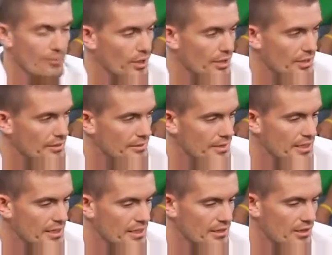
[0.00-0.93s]
I won it.
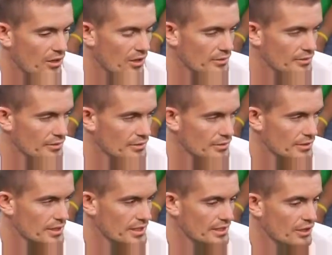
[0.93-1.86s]
He didn't call.
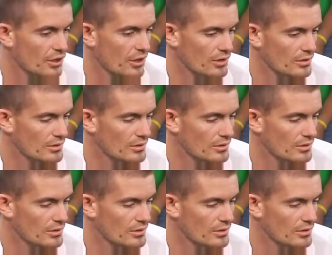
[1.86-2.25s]
He didn't call.